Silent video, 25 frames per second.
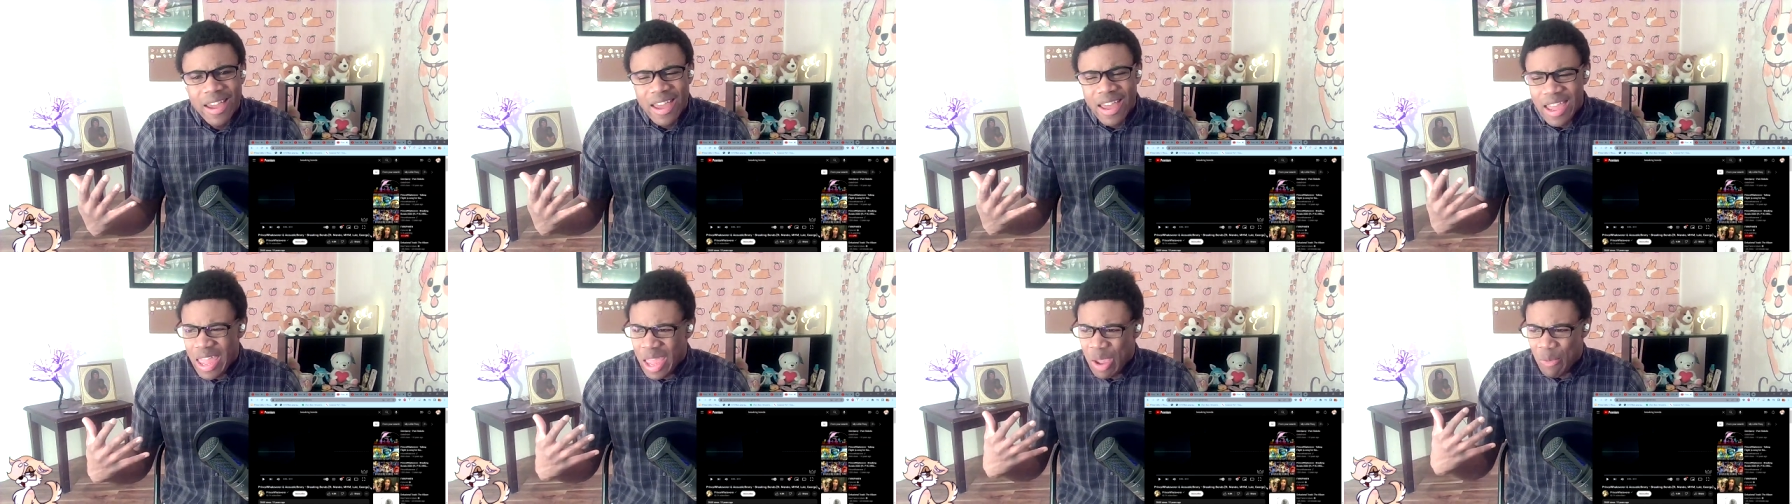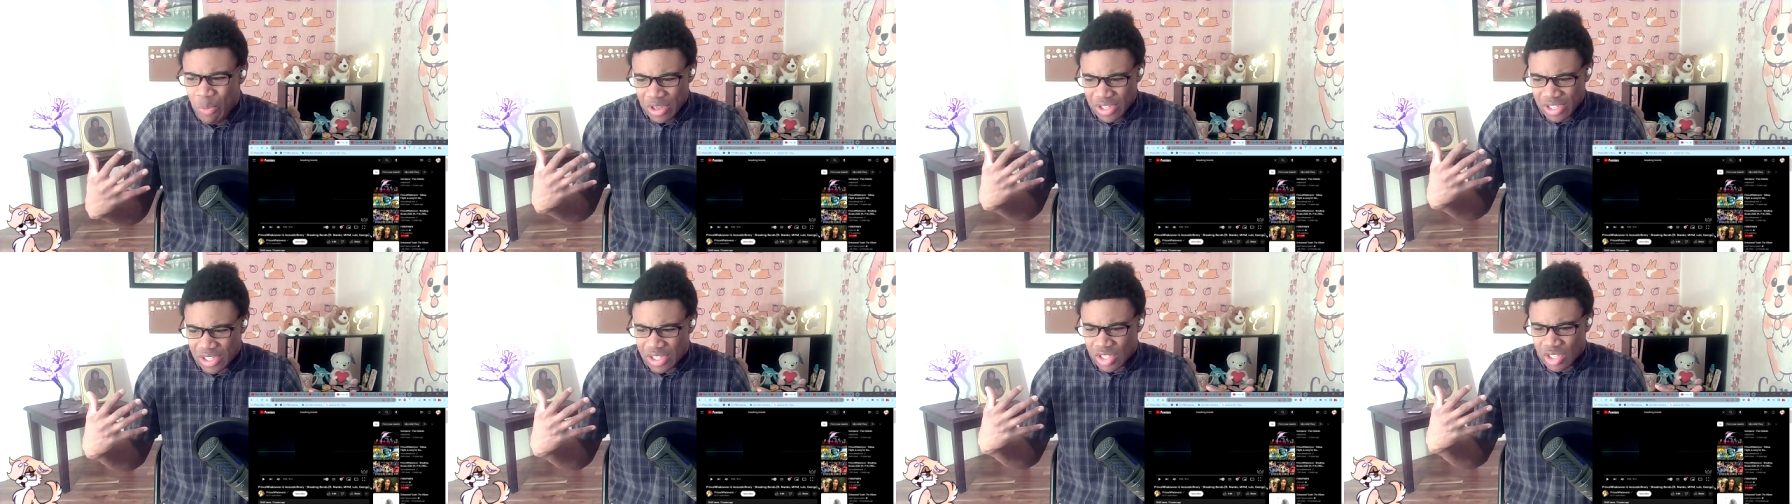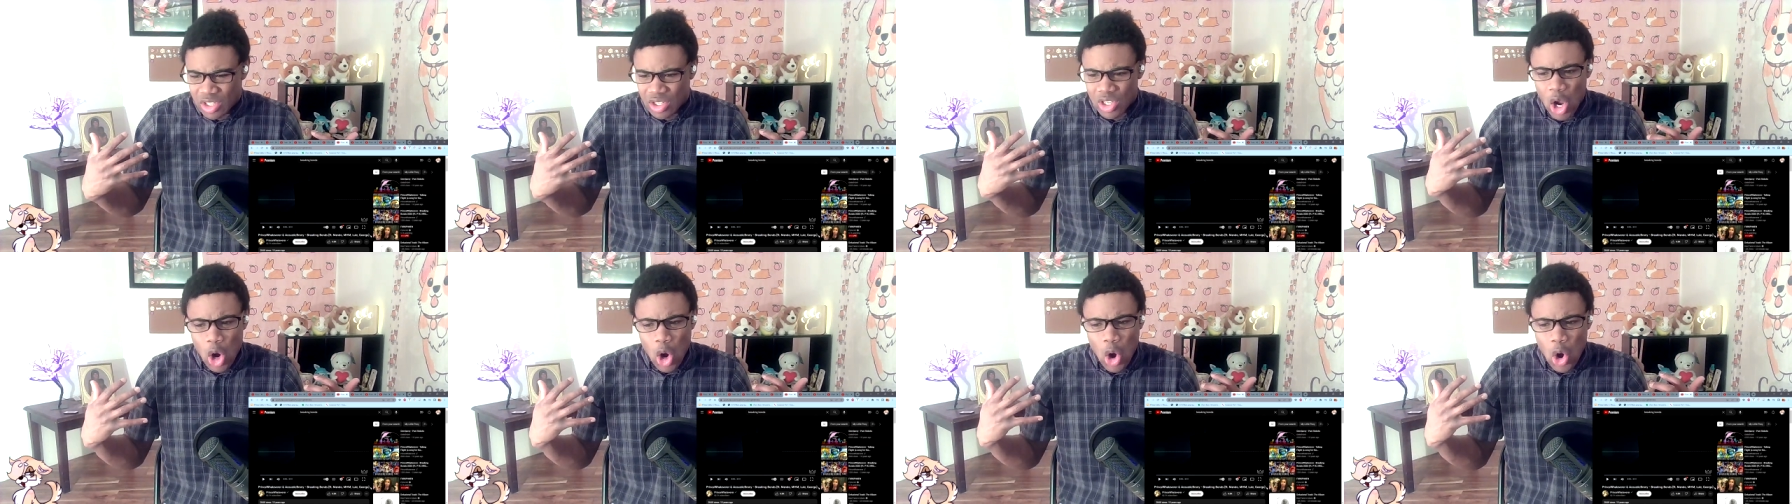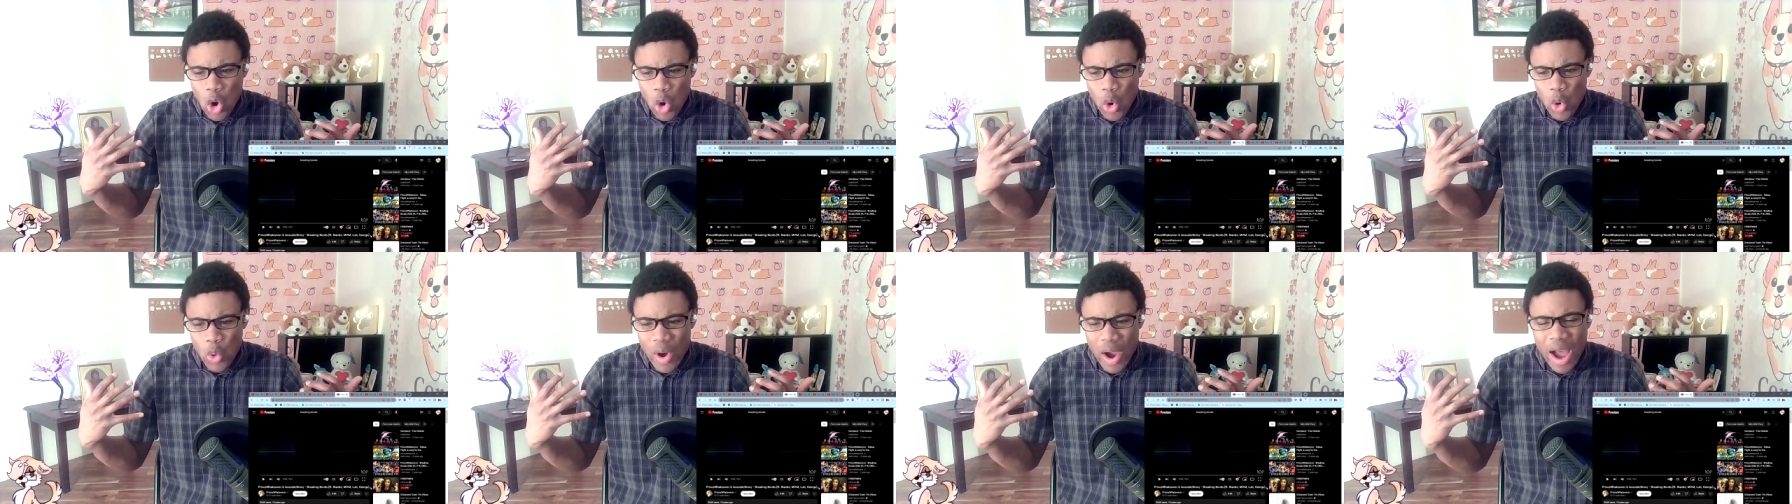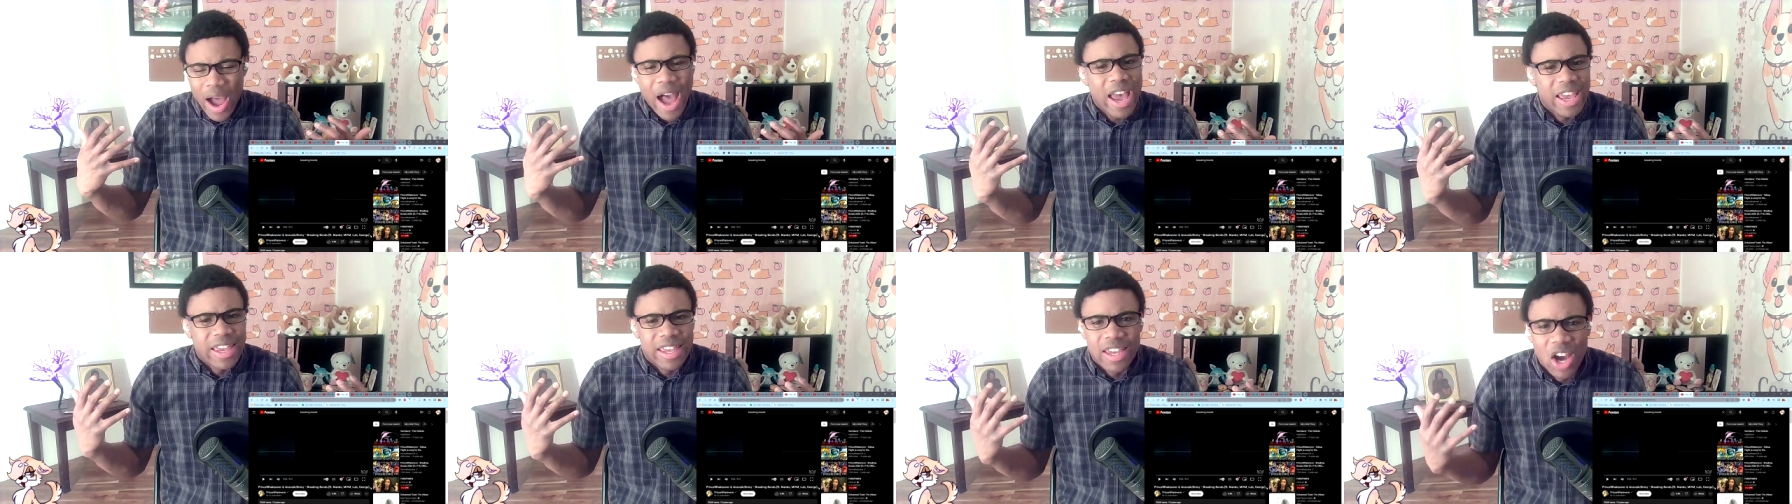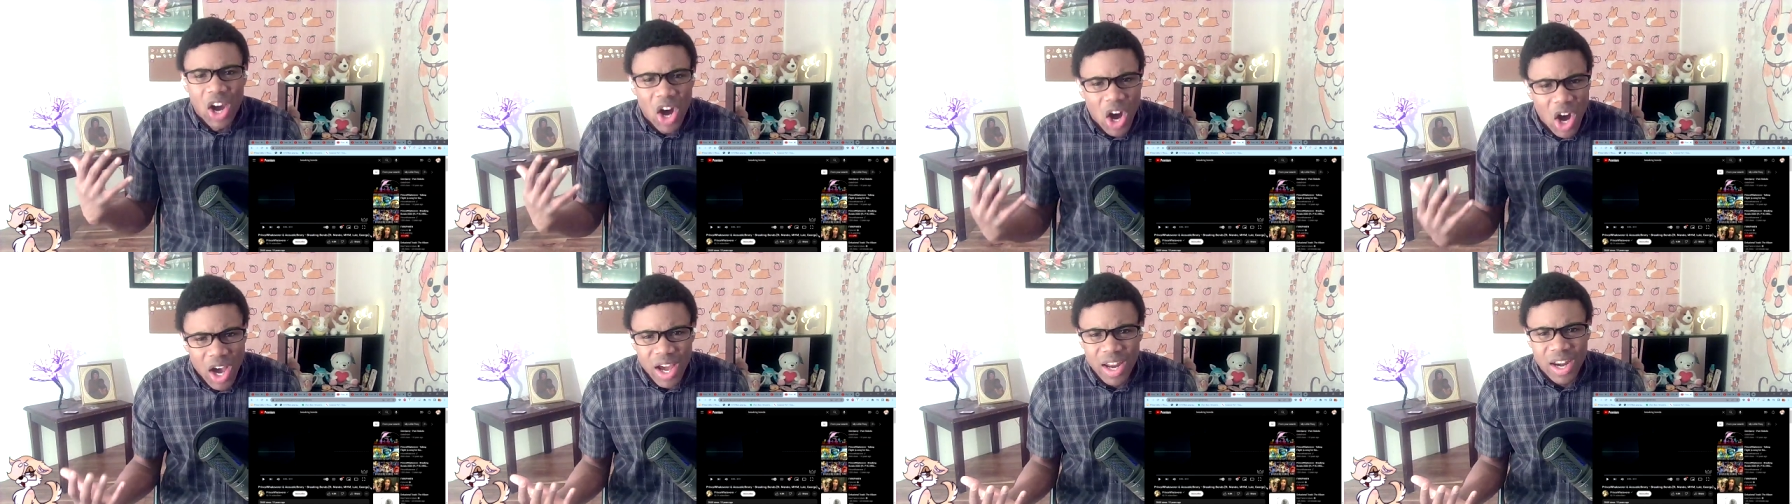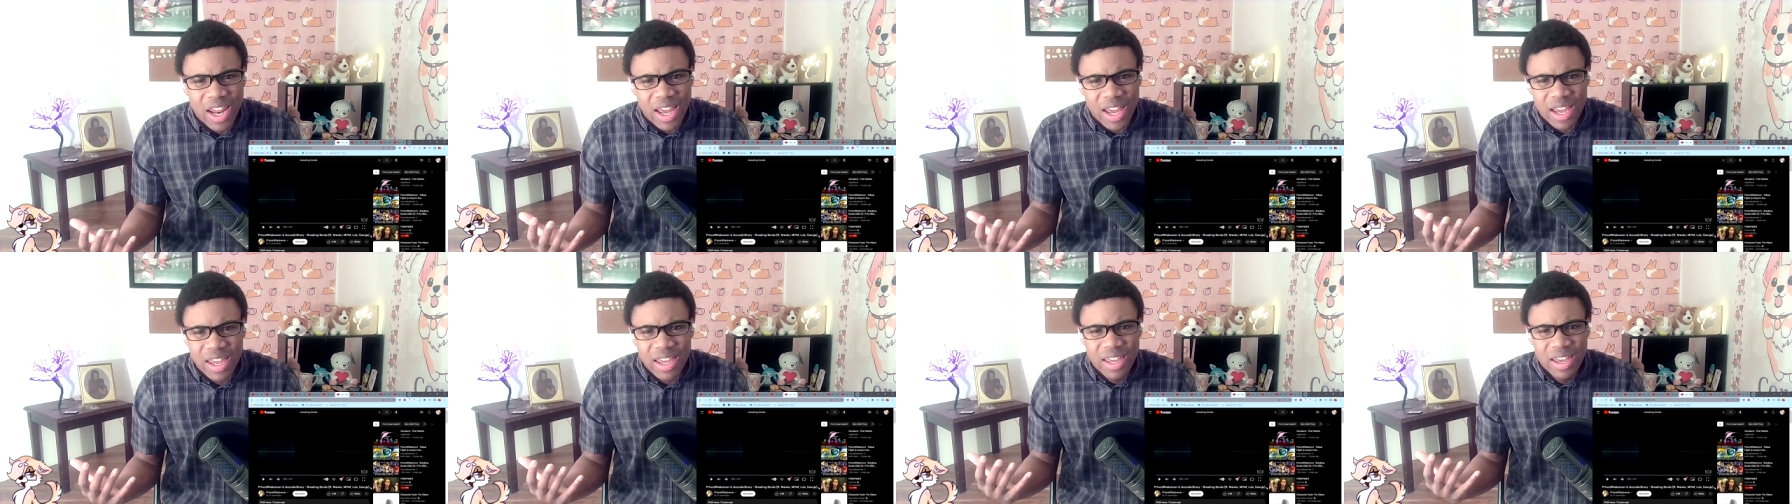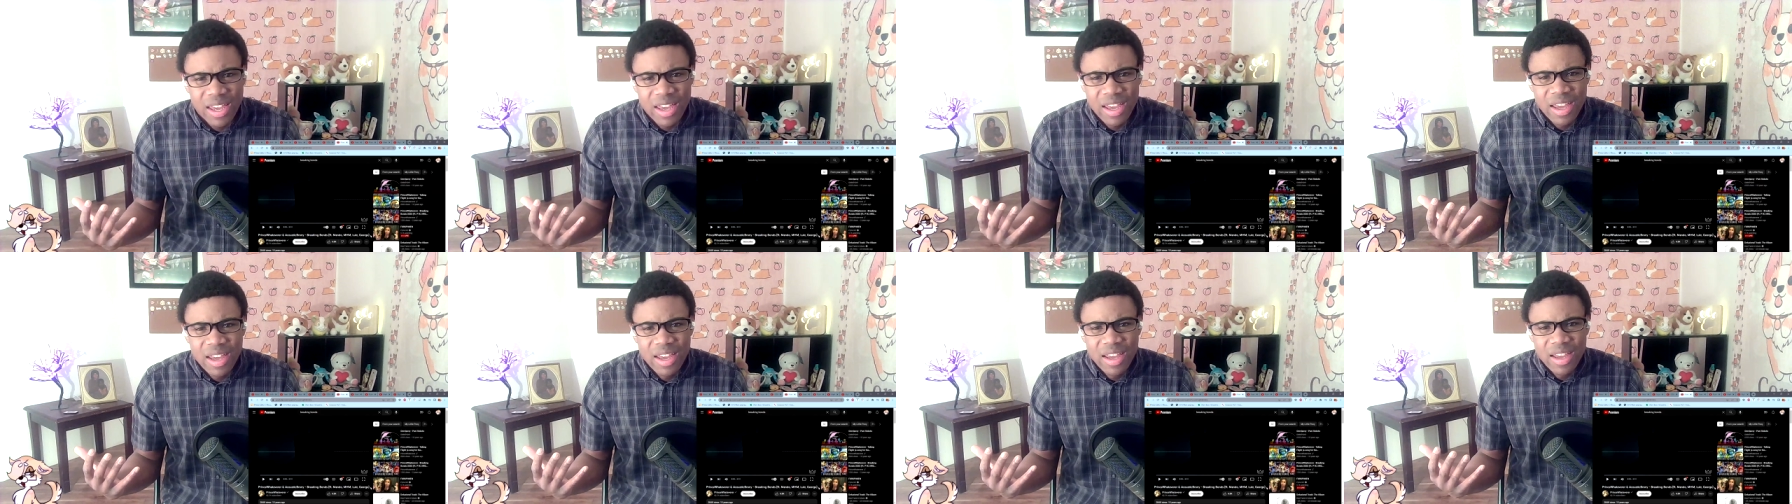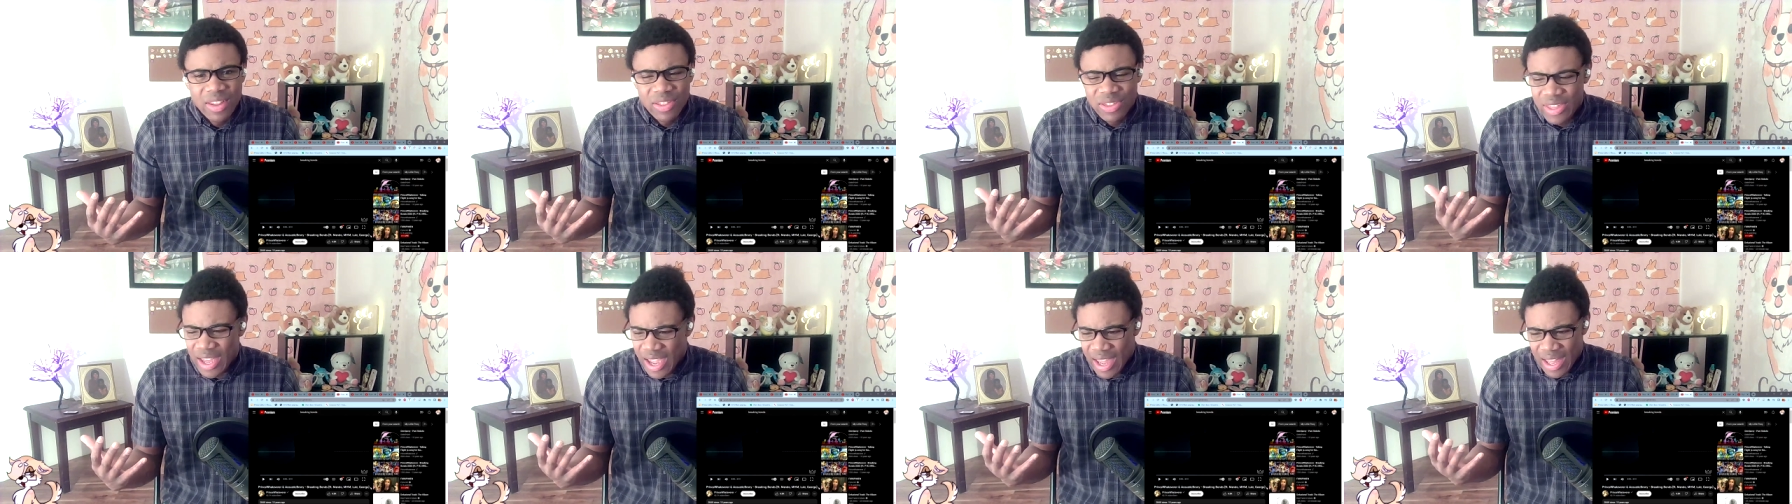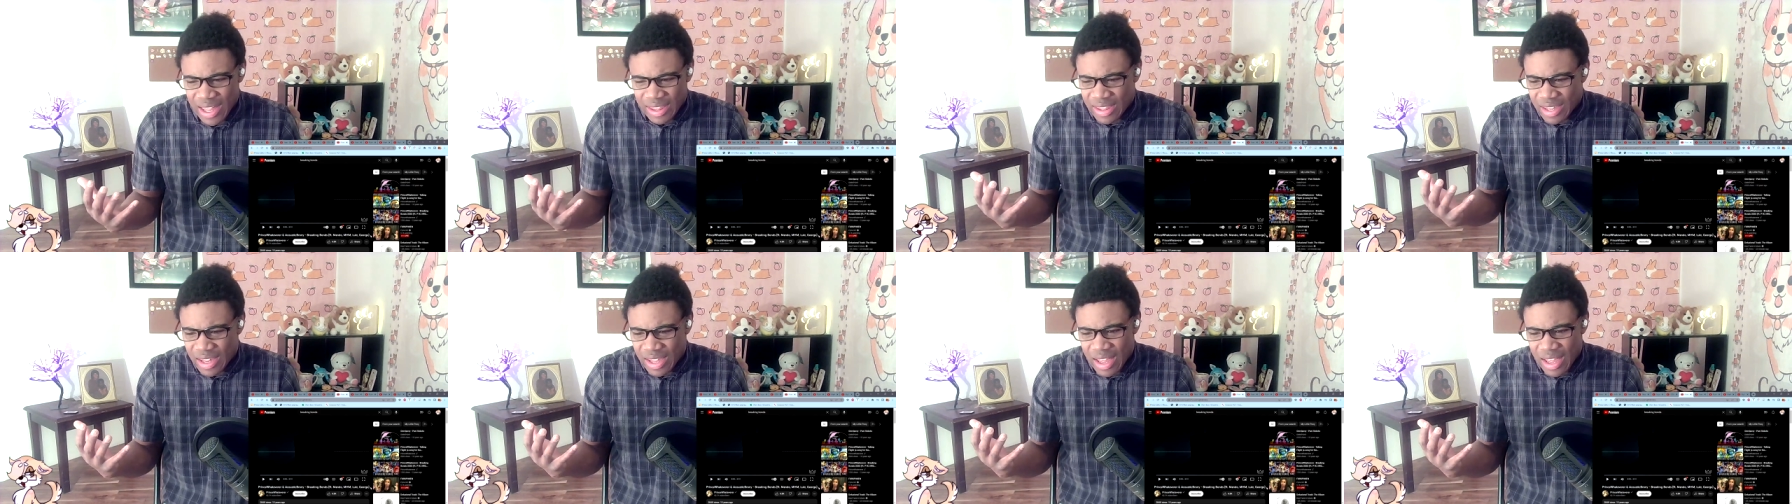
it was so iconic, that